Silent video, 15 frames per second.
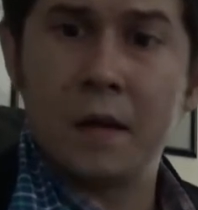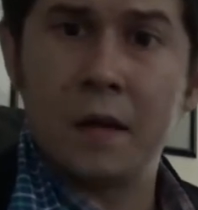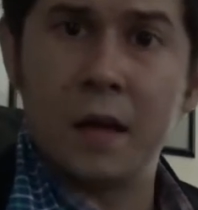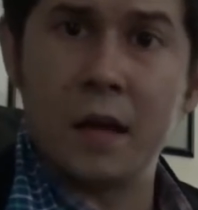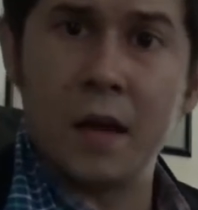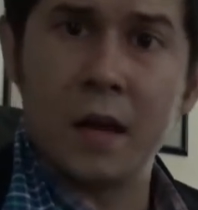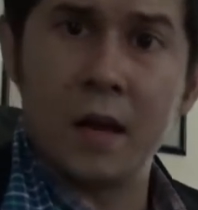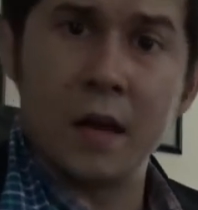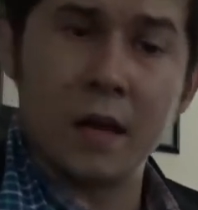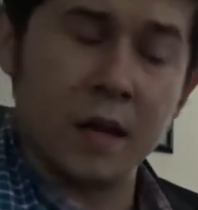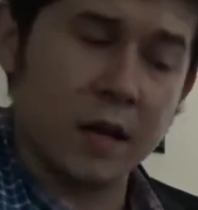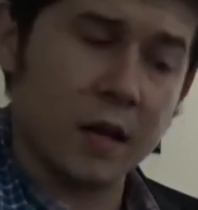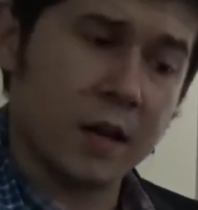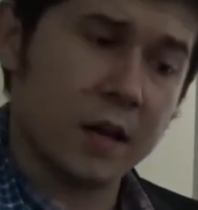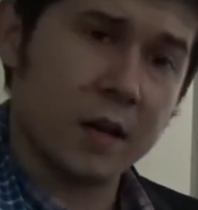
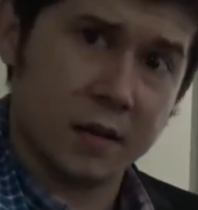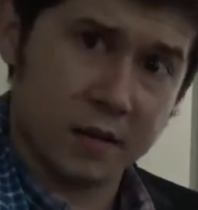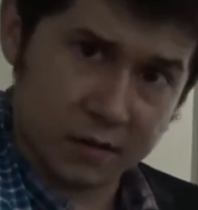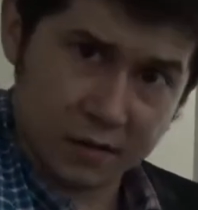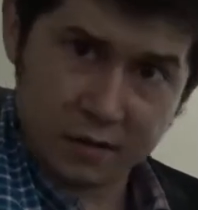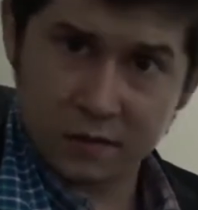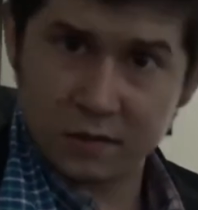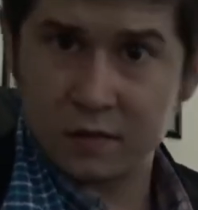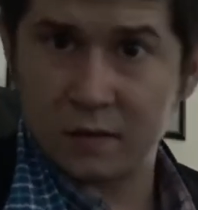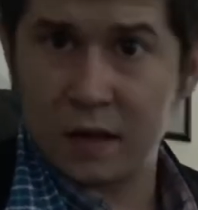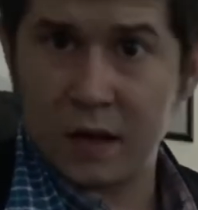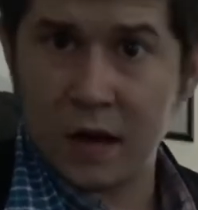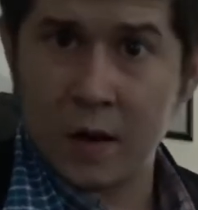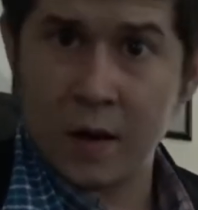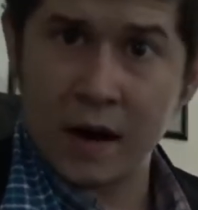And
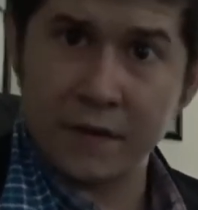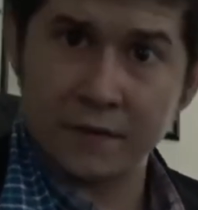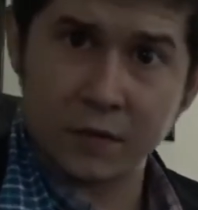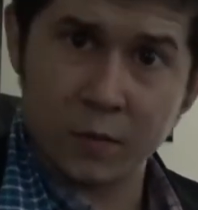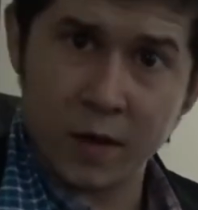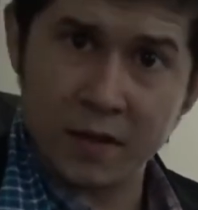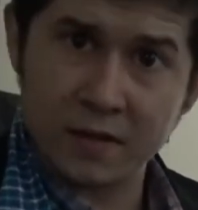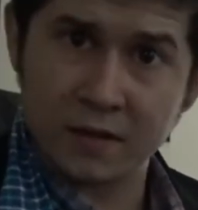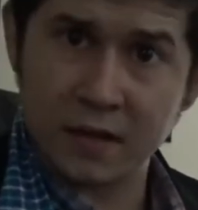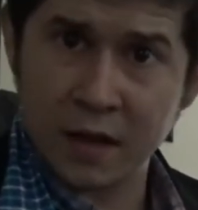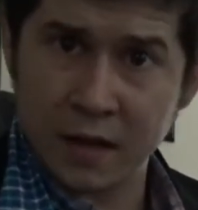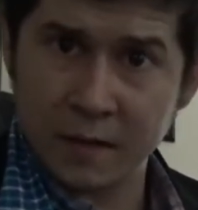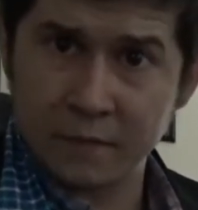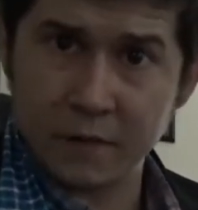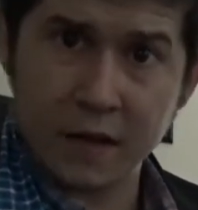now I have to waste
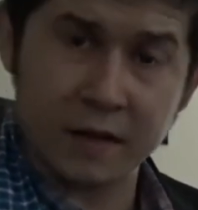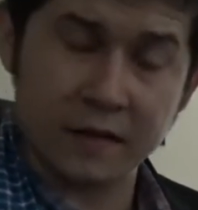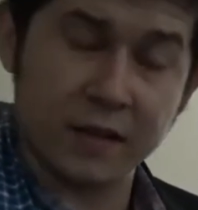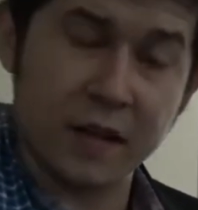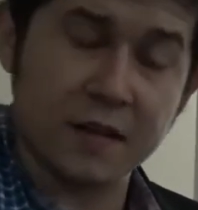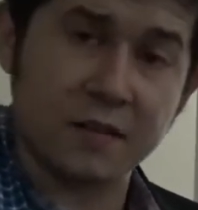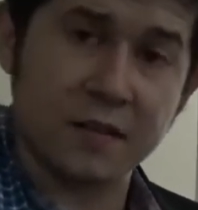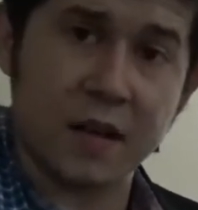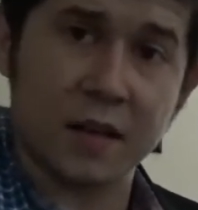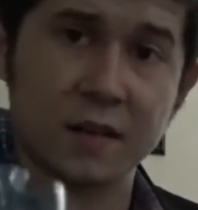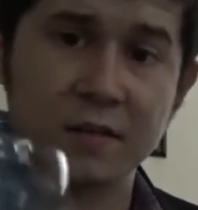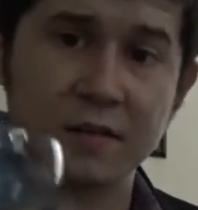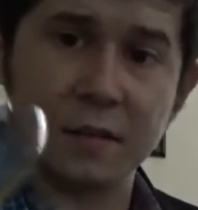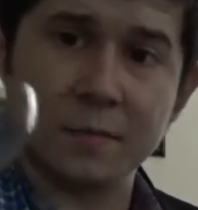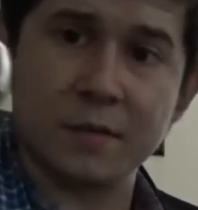time for like 10
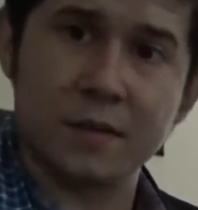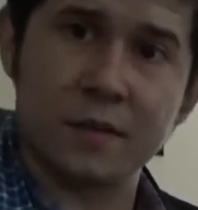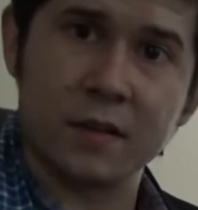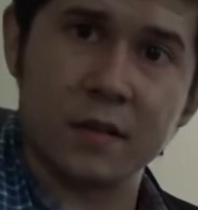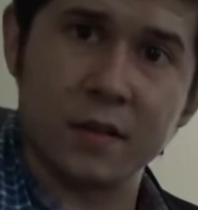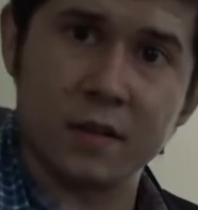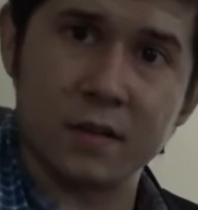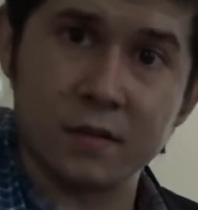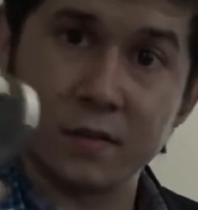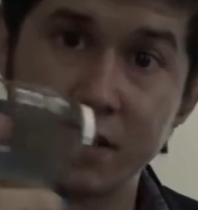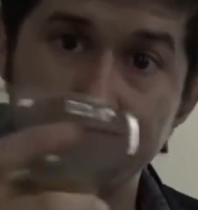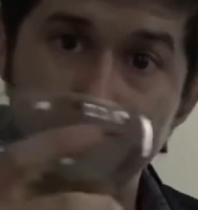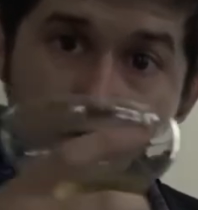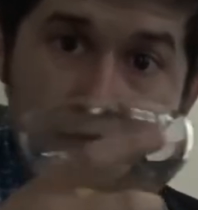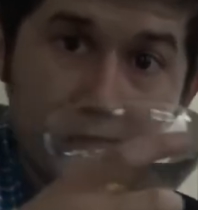seconds. So I'm just gonna
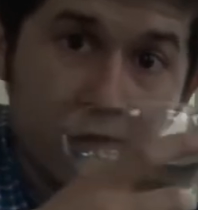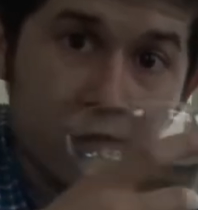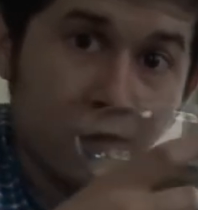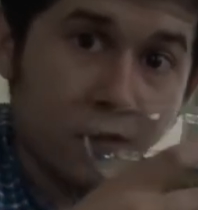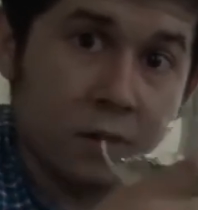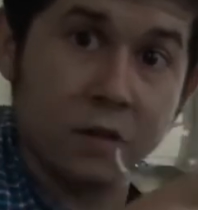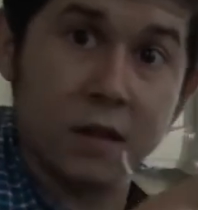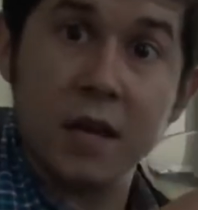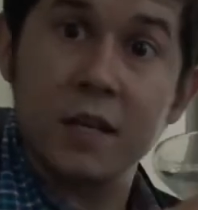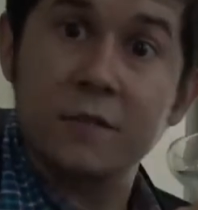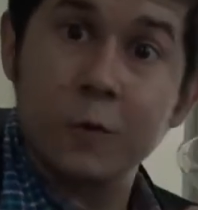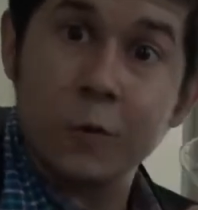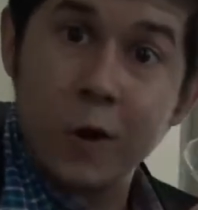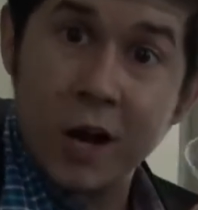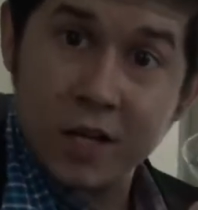drink my beer. Thanks
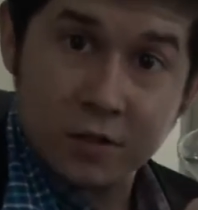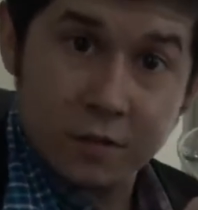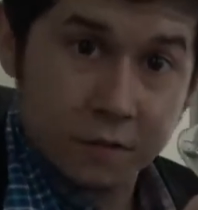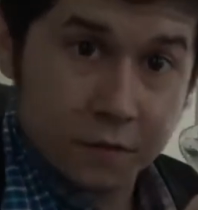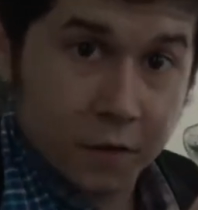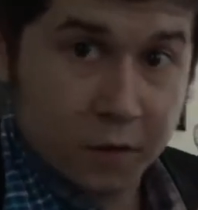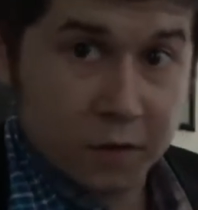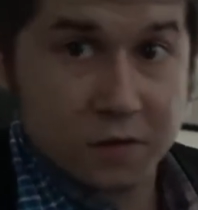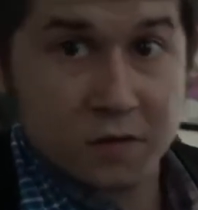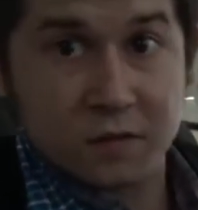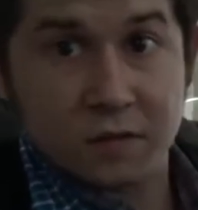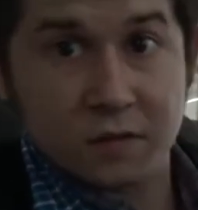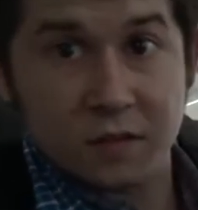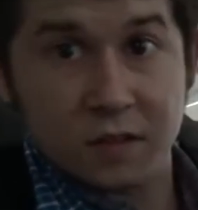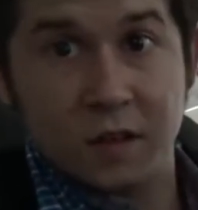for watching,
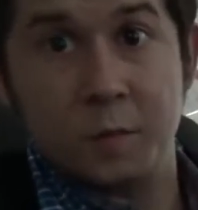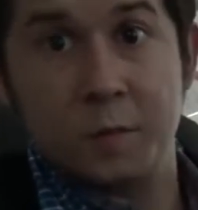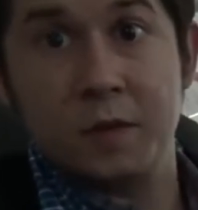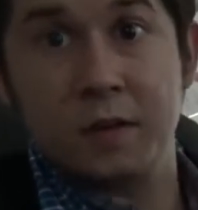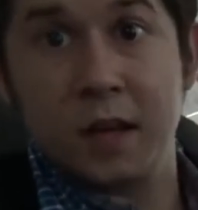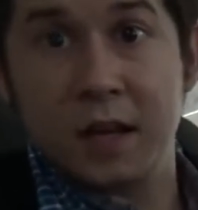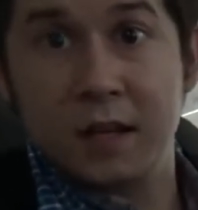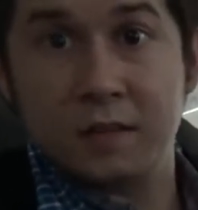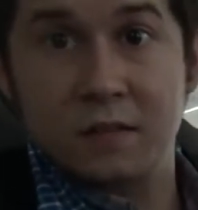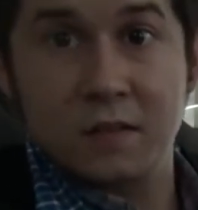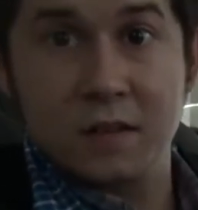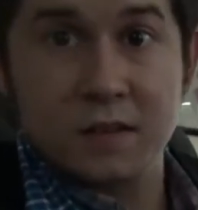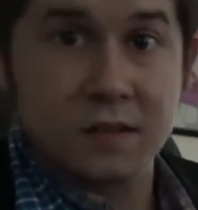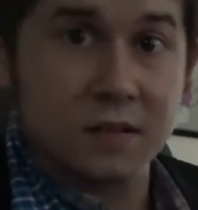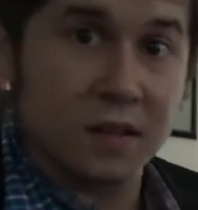folks. I hope you liked
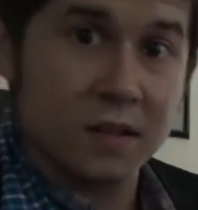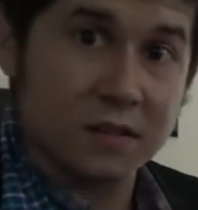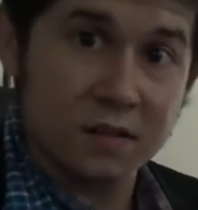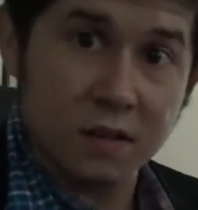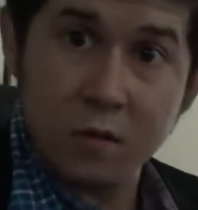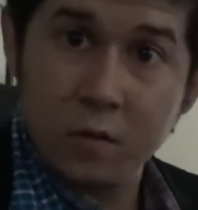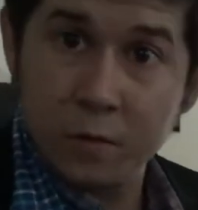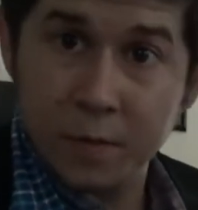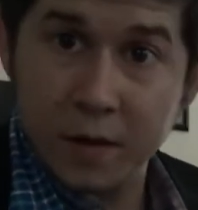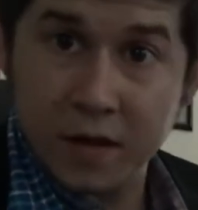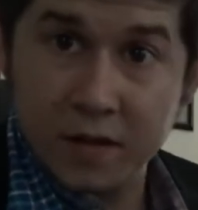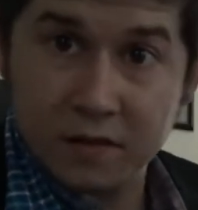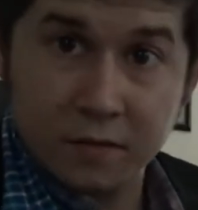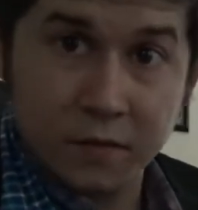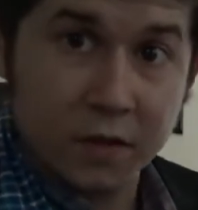this slower
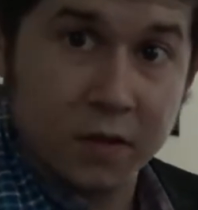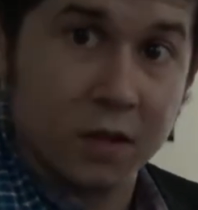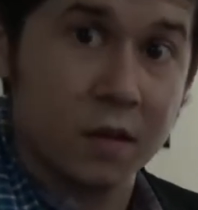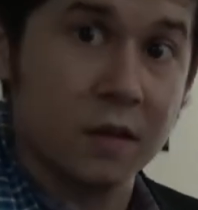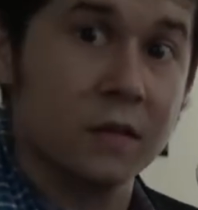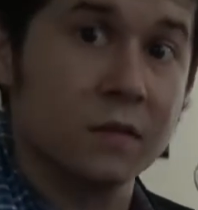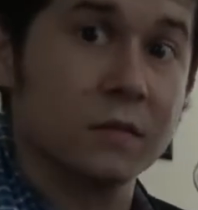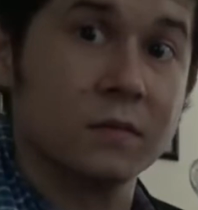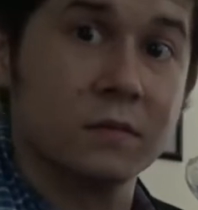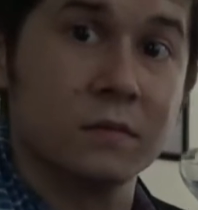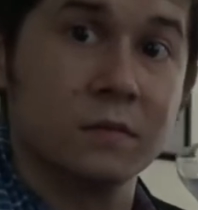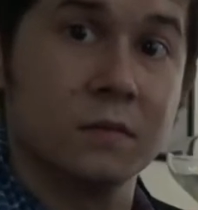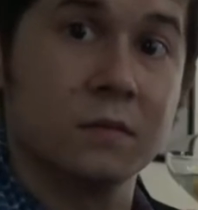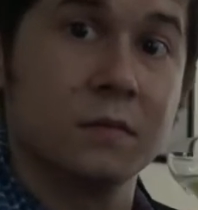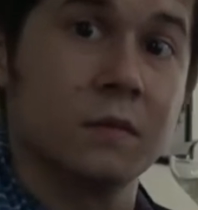paced video.
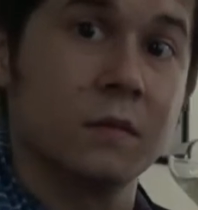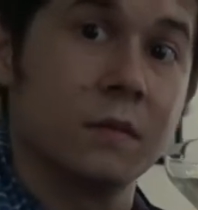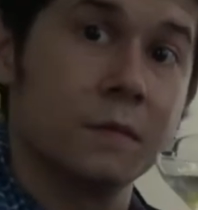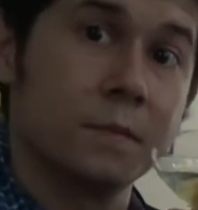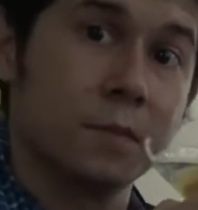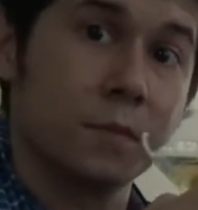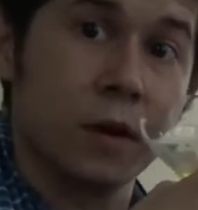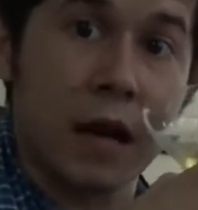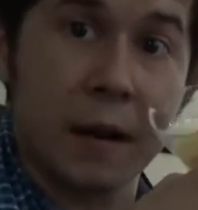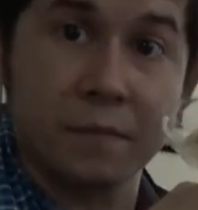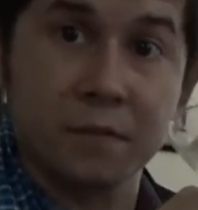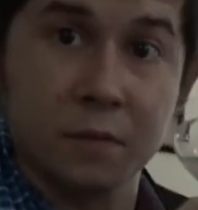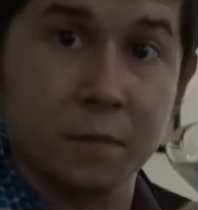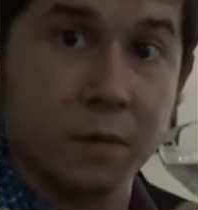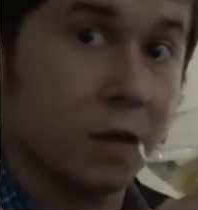
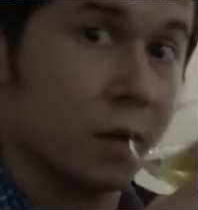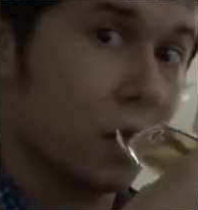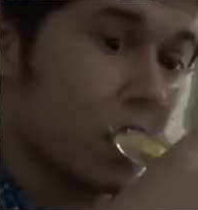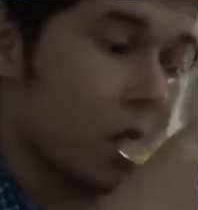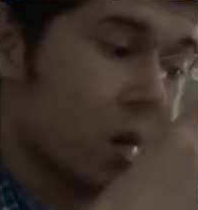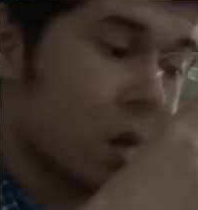Perhaps a bit.